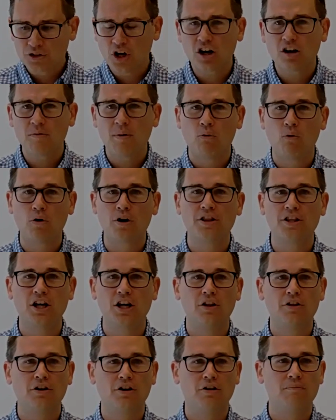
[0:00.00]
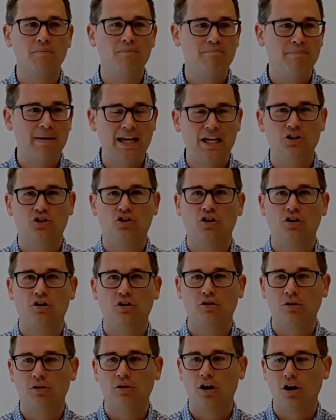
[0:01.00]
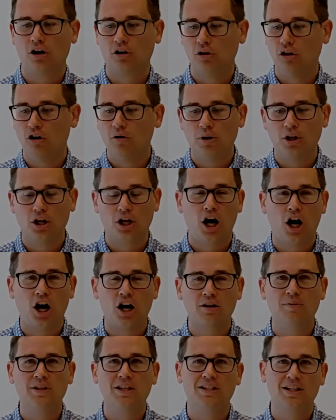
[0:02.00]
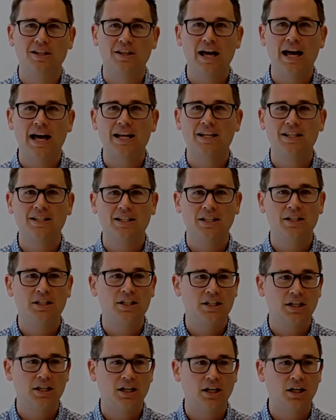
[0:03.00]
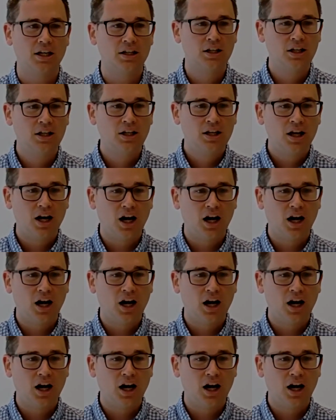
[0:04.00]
Talk about one of the other major global economies, and that is India.